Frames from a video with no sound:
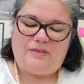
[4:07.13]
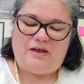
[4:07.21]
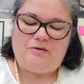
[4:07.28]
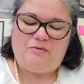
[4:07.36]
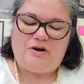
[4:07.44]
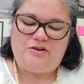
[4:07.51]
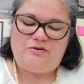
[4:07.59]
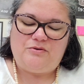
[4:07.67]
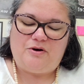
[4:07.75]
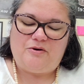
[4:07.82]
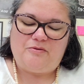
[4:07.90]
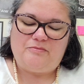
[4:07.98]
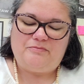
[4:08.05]
I want you
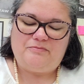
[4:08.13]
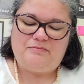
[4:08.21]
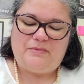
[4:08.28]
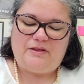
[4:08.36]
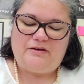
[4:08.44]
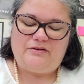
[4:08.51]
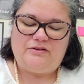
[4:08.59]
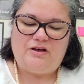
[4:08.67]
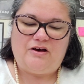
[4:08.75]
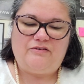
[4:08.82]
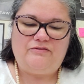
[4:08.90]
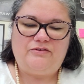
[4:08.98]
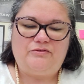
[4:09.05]
home.
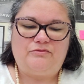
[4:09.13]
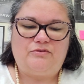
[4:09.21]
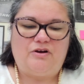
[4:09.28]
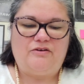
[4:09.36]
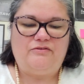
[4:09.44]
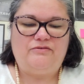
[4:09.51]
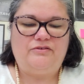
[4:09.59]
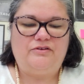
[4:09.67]
Love, Rolf."